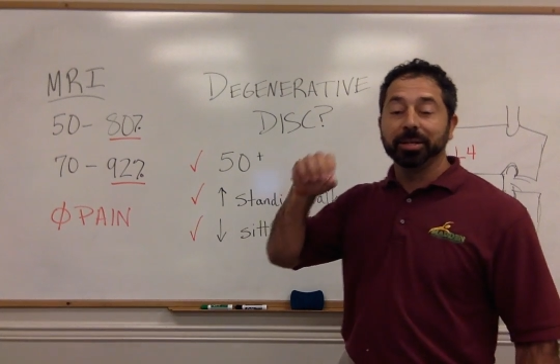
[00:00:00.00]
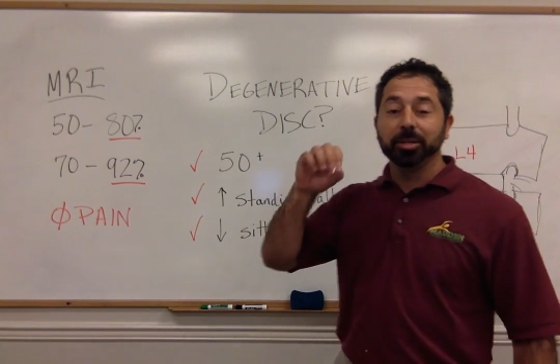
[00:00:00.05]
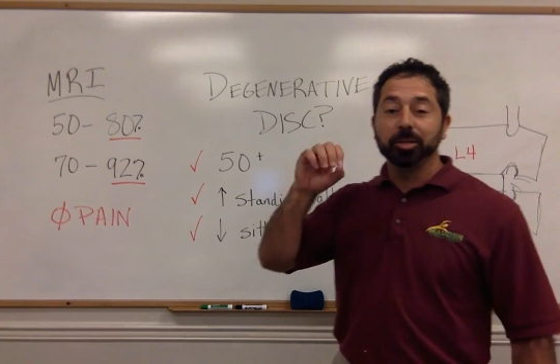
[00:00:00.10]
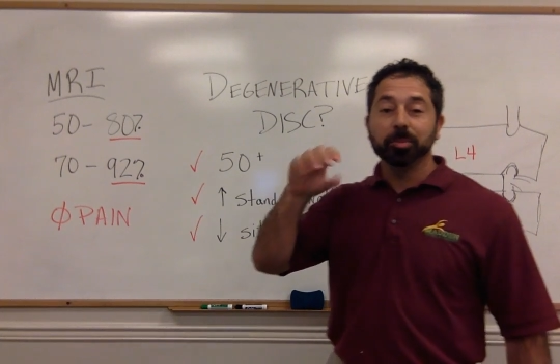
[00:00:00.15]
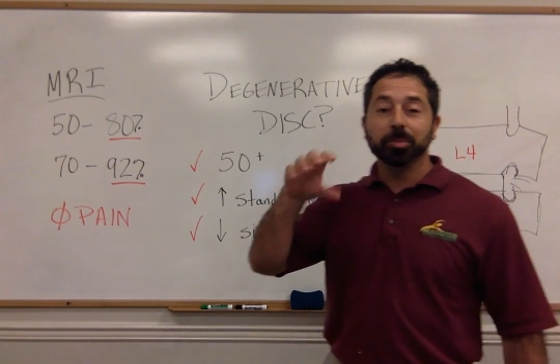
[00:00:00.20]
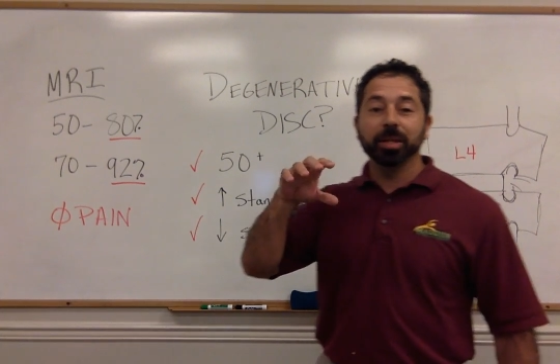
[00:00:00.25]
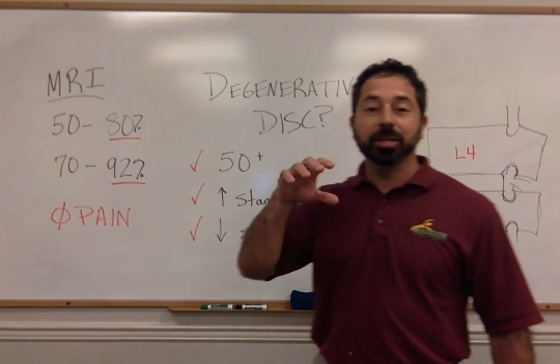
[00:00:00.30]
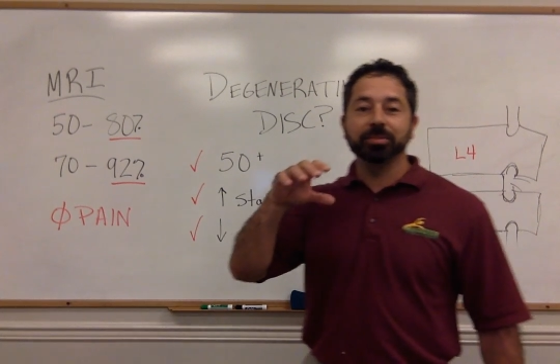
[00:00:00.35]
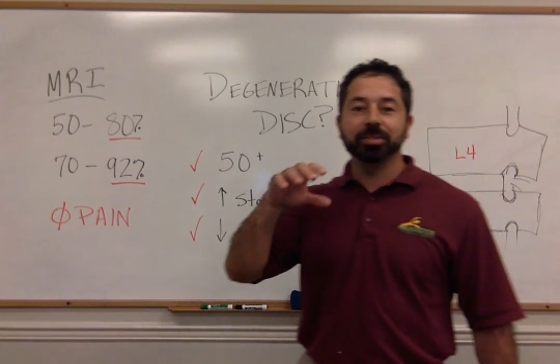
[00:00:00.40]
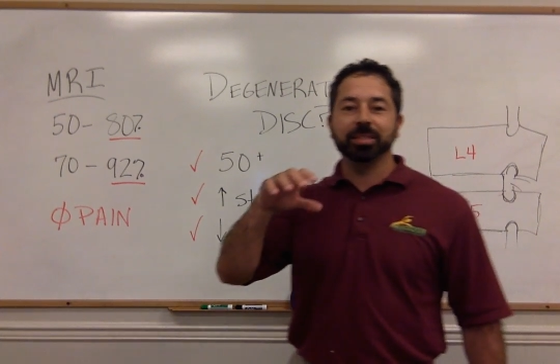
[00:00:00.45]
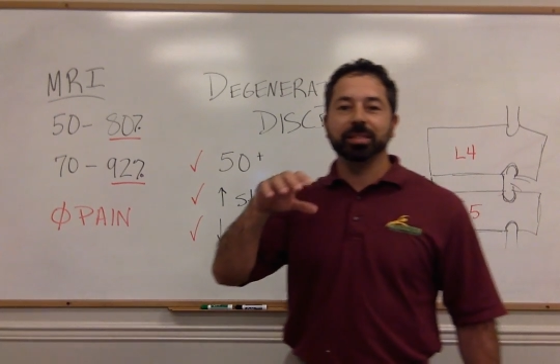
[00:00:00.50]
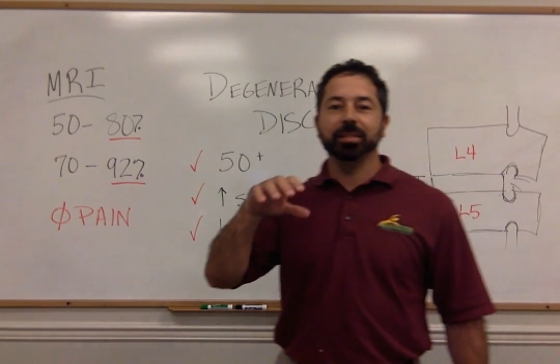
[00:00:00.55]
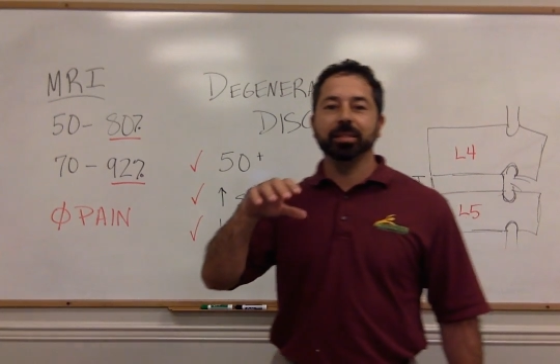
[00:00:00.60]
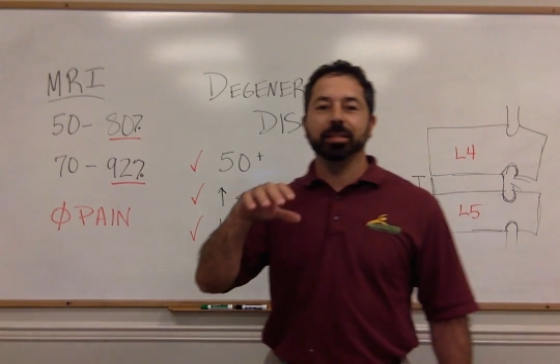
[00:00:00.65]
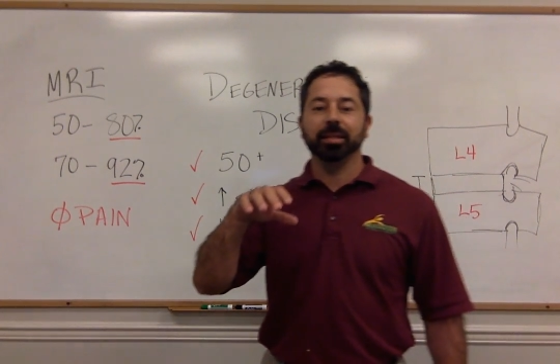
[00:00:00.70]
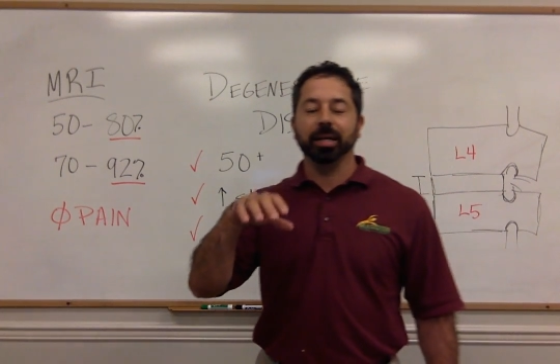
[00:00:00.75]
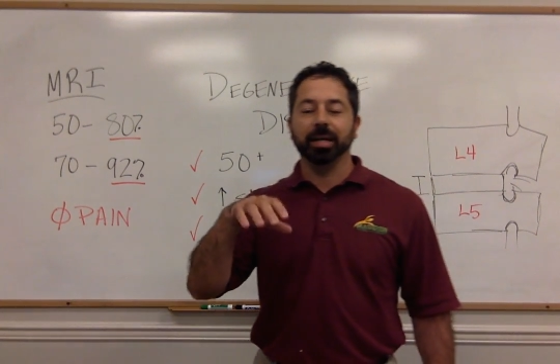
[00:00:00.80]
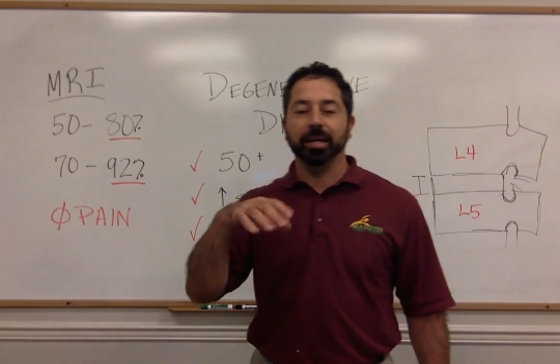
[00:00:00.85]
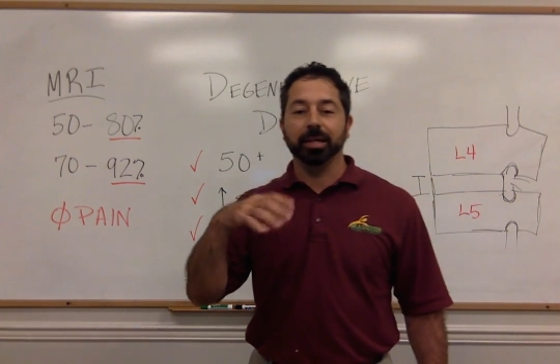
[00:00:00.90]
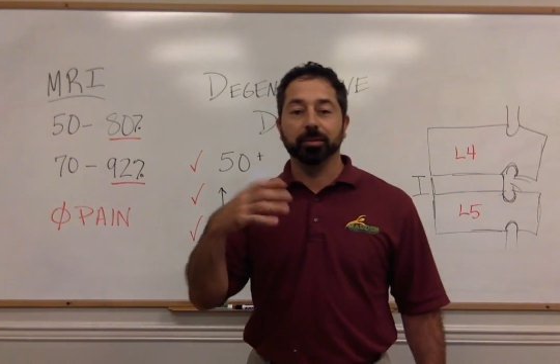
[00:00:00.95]
You might have seen
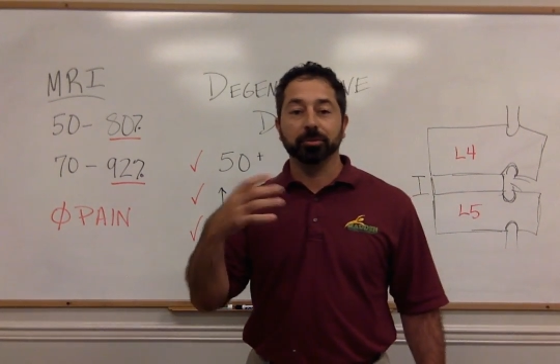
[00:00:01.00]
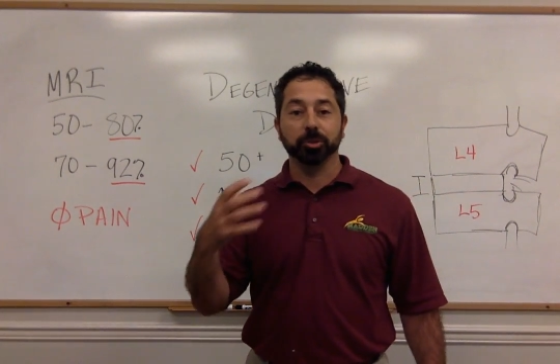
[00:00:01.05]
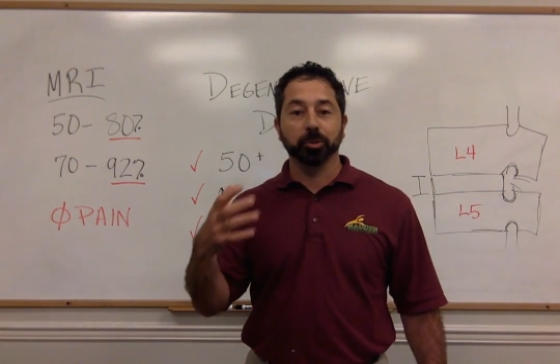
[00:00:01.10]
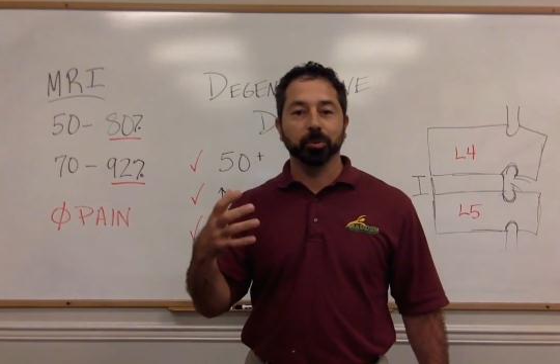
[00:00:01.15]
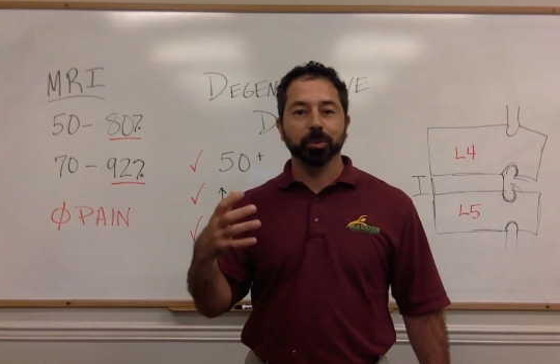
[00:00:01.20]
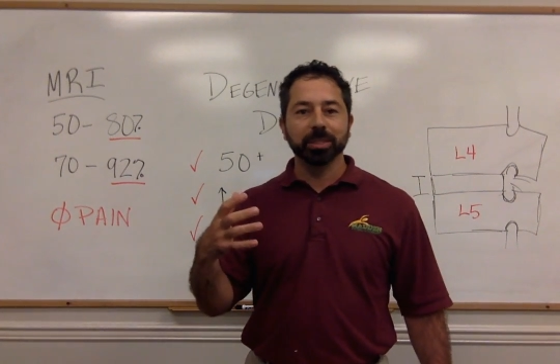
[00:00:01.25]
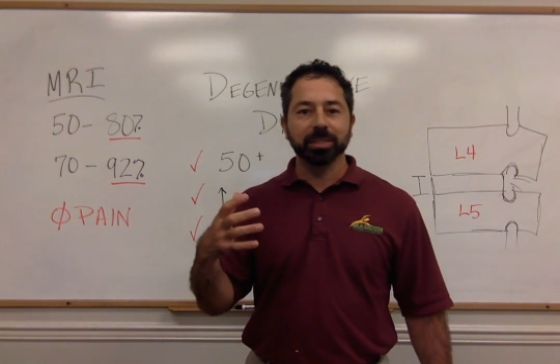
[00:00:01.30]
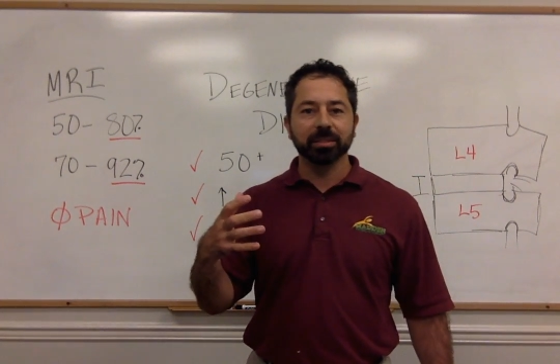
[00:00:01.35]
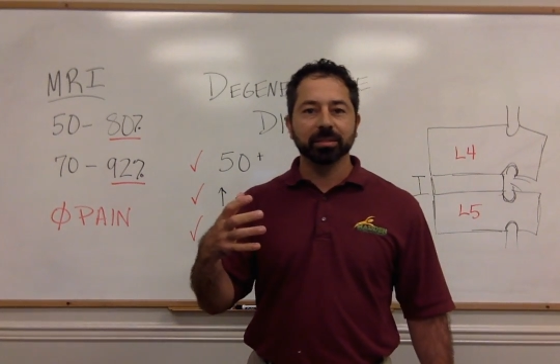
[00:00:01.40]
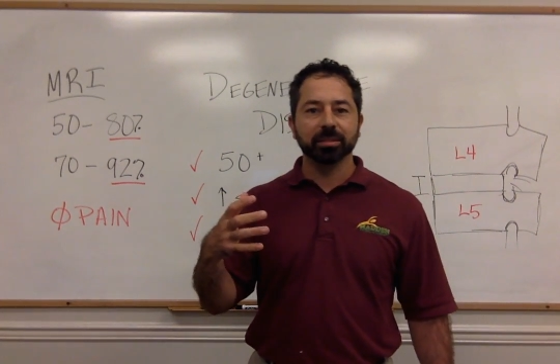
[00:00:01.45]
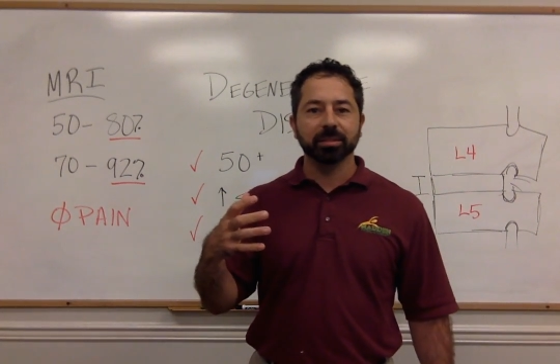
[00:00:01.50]
there was a recent